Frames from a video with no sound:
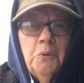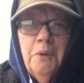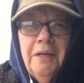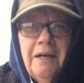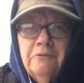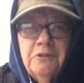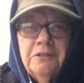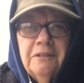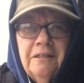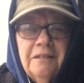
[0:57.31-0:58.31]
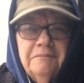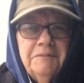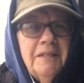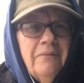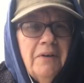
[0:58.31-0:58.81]
20-ounce
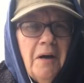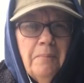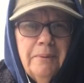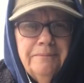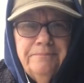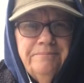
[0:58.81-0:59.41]
7-Up.